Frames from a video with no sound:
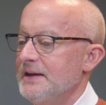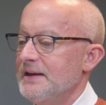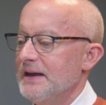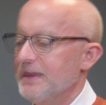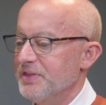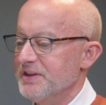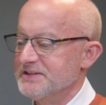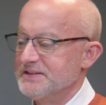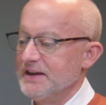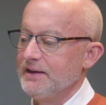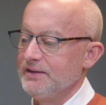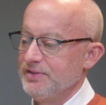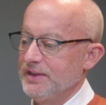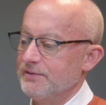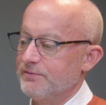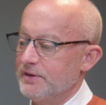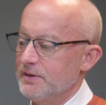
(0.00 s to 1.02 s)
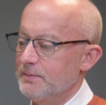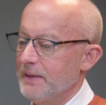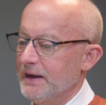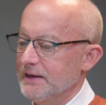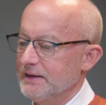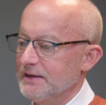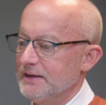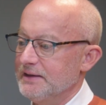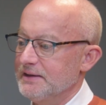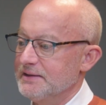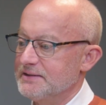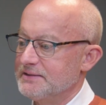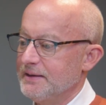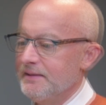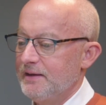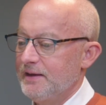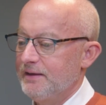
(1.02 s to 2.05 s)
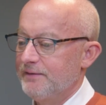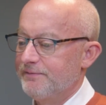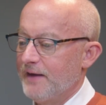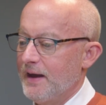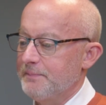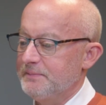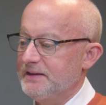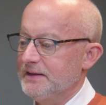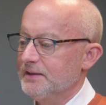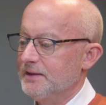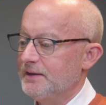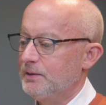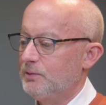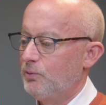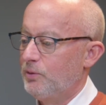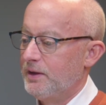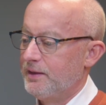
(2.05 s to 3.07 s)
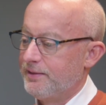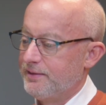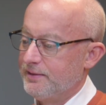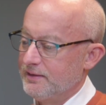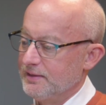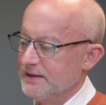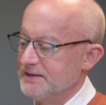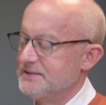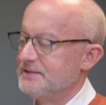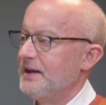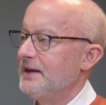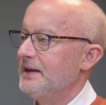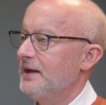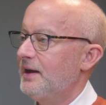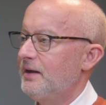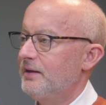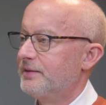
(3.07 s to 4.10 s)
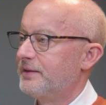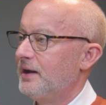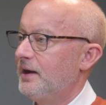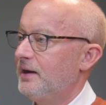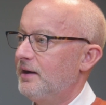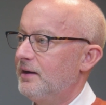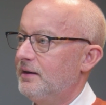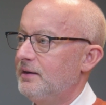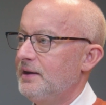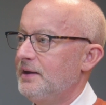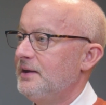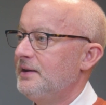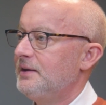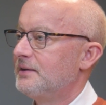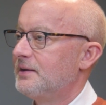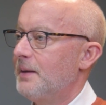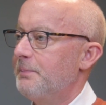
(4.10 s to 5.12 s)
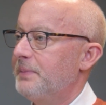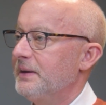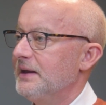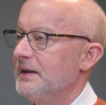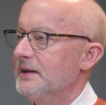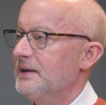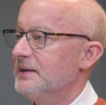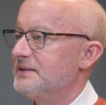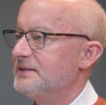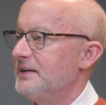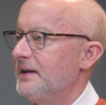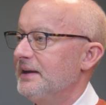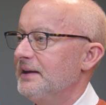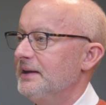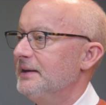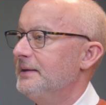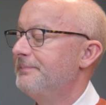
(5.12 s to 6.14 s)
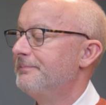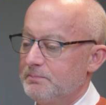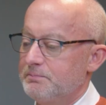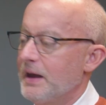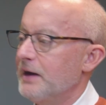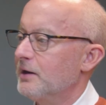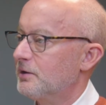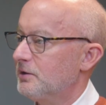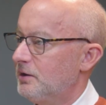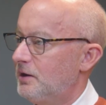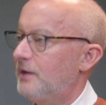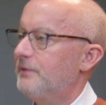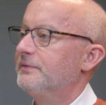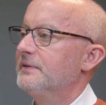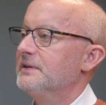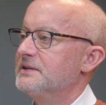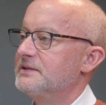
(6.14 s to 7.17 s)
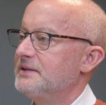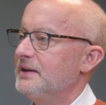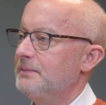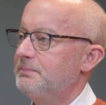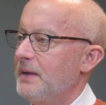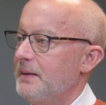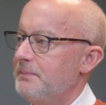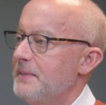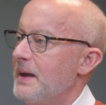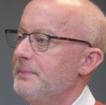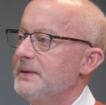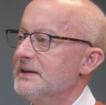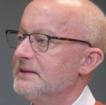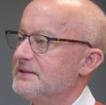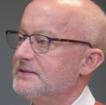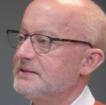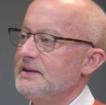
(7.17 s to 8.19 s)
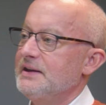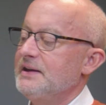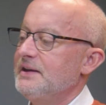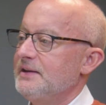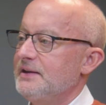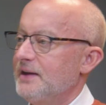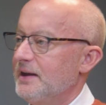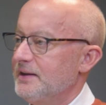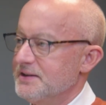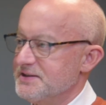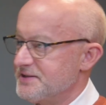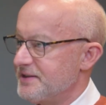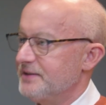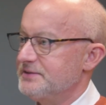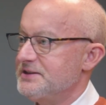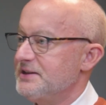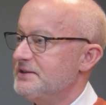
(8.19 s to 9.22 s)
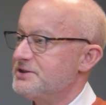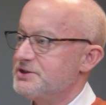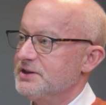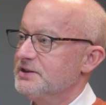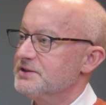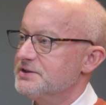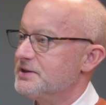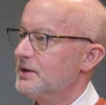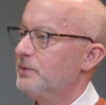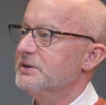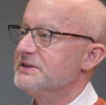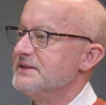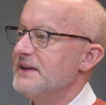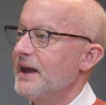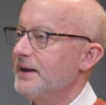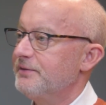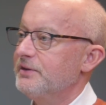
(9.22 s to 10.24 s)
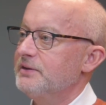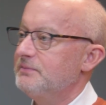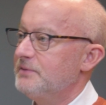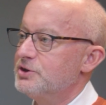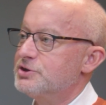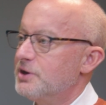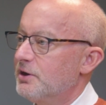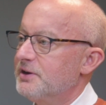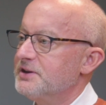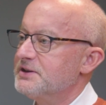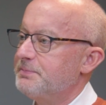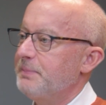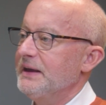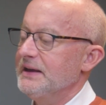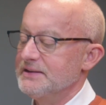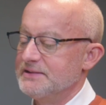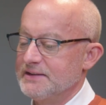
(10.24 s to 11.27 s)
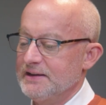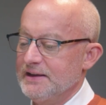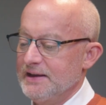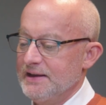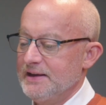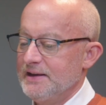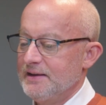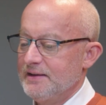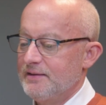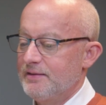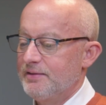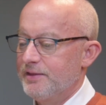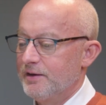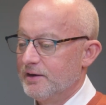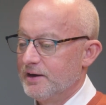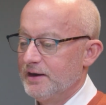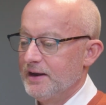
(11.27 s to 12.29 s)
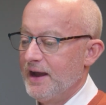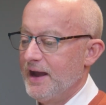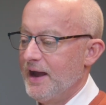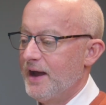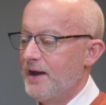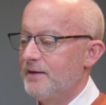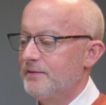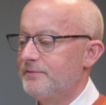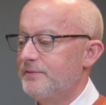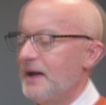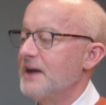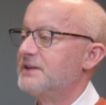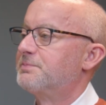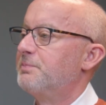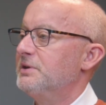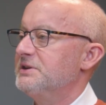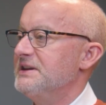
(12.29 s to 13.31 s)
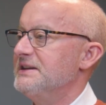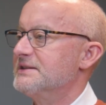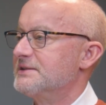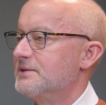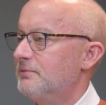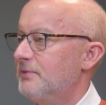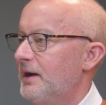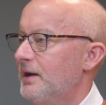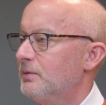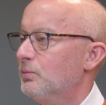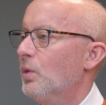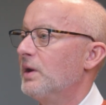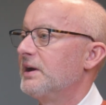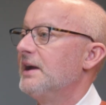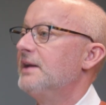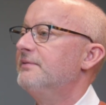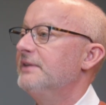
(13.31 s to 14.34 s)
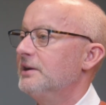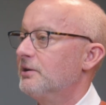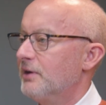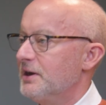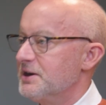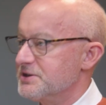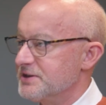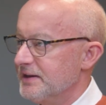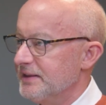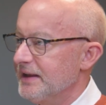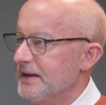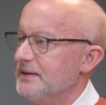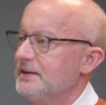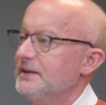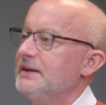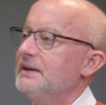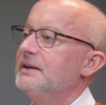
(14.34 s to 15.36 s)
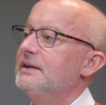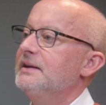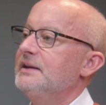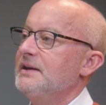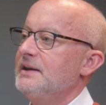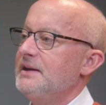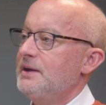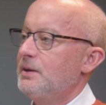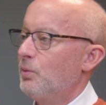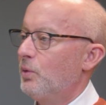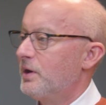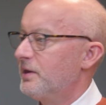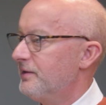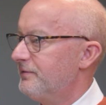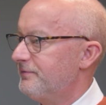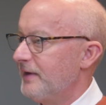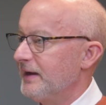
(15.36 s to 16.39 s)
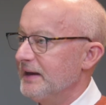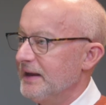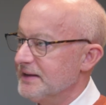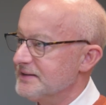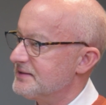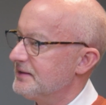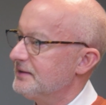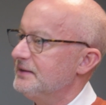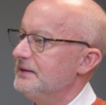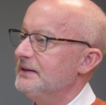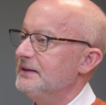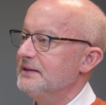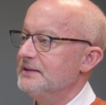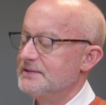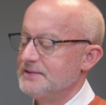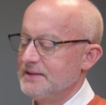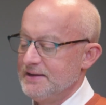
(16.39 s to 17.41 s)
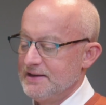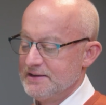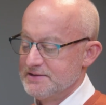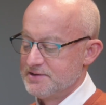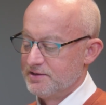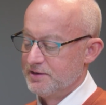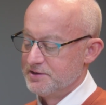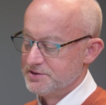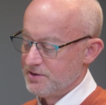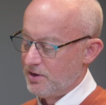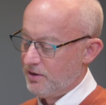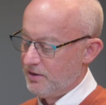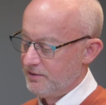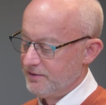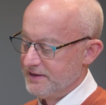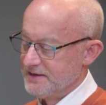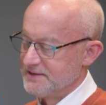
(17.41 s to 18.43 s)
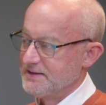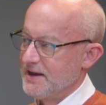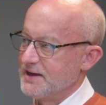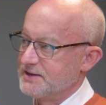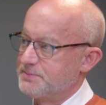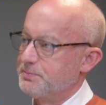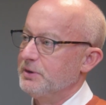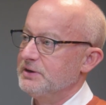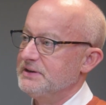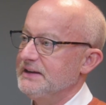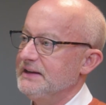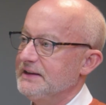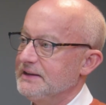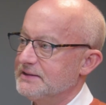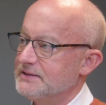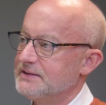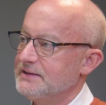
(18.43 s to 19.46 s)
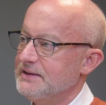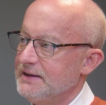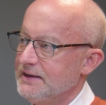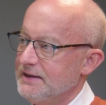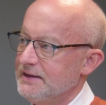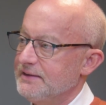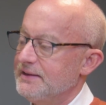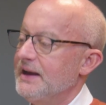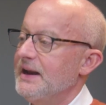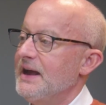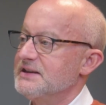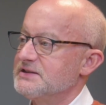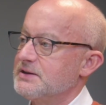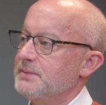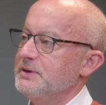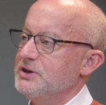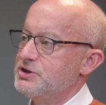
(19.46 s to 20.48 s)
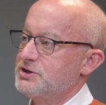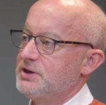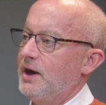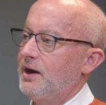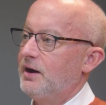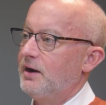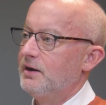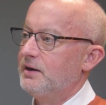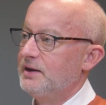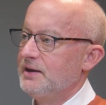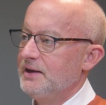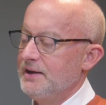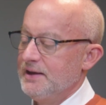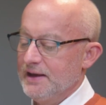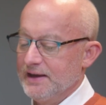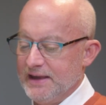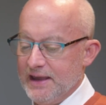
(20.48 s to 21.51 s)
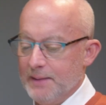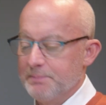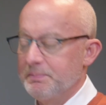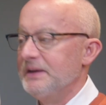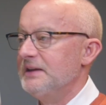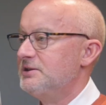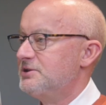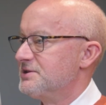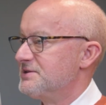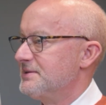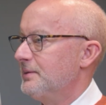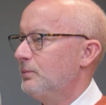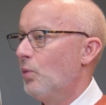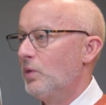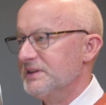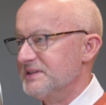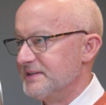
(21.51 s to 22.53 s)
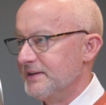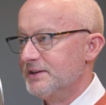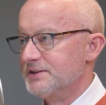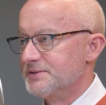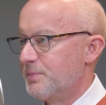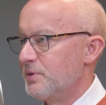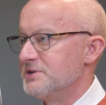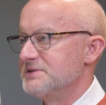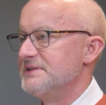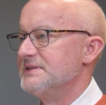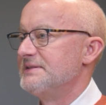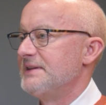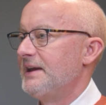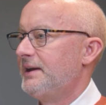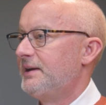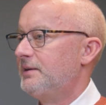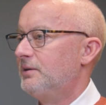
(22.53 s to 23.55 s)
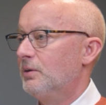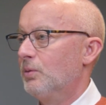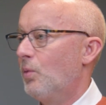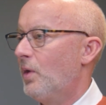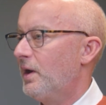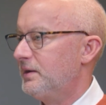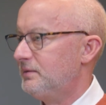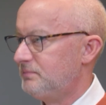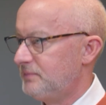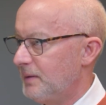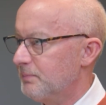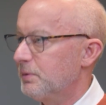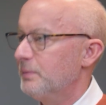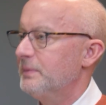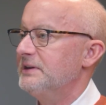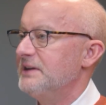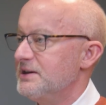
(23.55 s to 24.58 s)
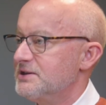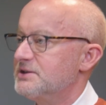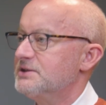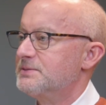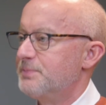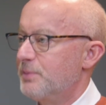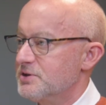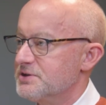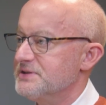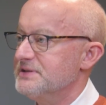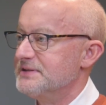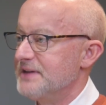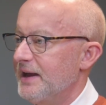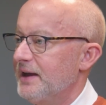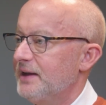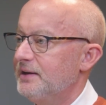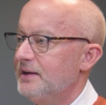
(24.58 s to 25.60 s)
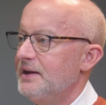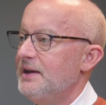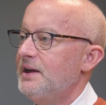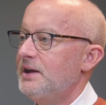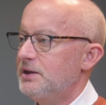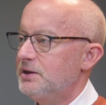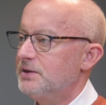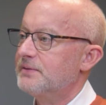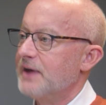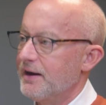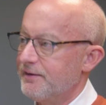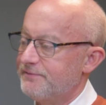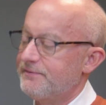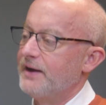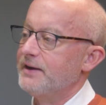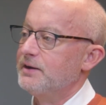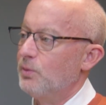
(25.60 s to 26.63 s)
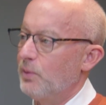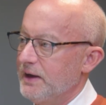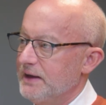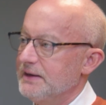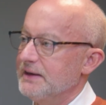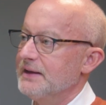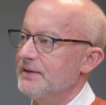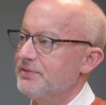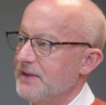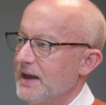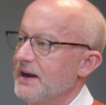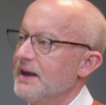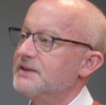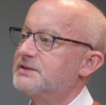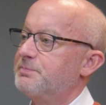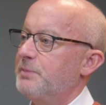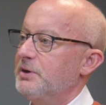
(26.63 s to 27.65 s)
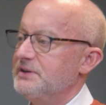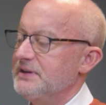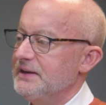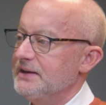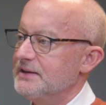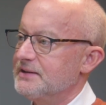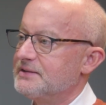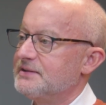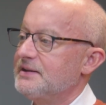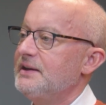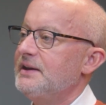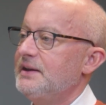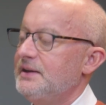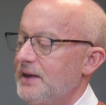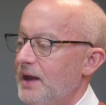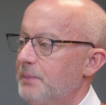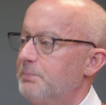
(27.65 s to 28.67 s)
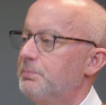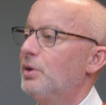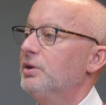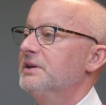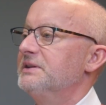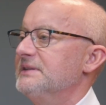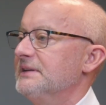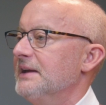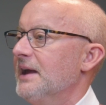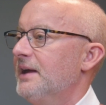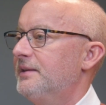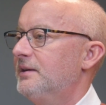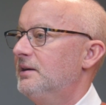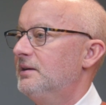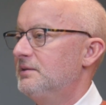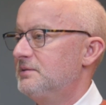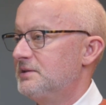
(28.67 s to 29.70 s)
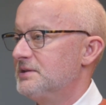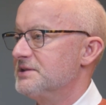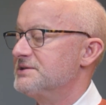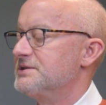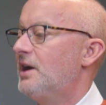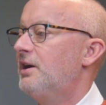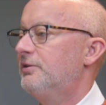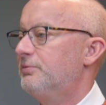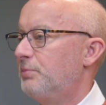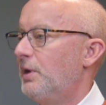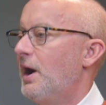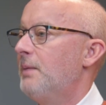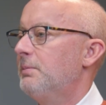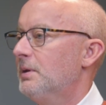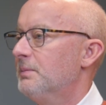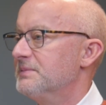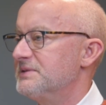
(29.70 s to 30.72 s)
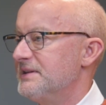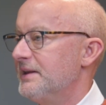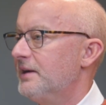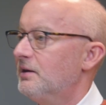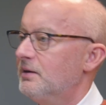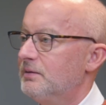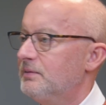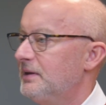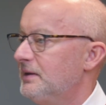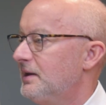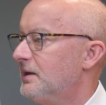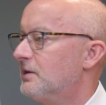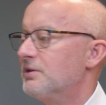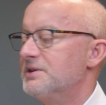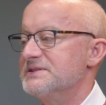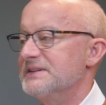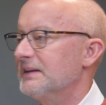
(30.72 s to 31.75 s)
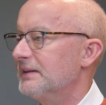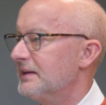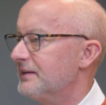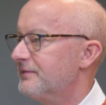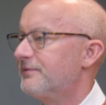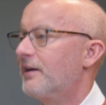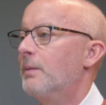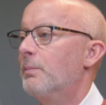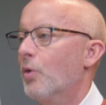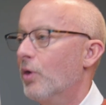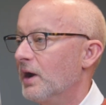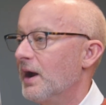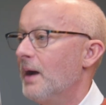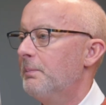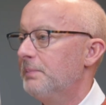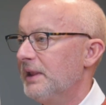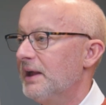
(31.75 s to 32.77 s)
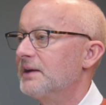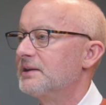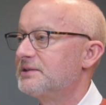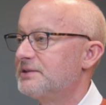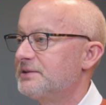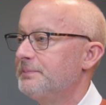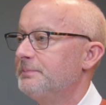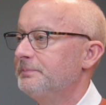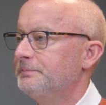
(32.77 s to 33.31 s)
But the second thing for the bank is if I'm dealing with, let's say, a healthcare company and it's a medical office and maybe it's an esthetician, so it's not even insurance-based, they're going to have expertise around what kind of integration they need, what are the financing needs. So there's all this expertise that has to be shared. It can't be just in one salesperson's head or one implementations person's head. You've got to find a way to get that expertise and pull it together to solve problems that are increasingly far more complex.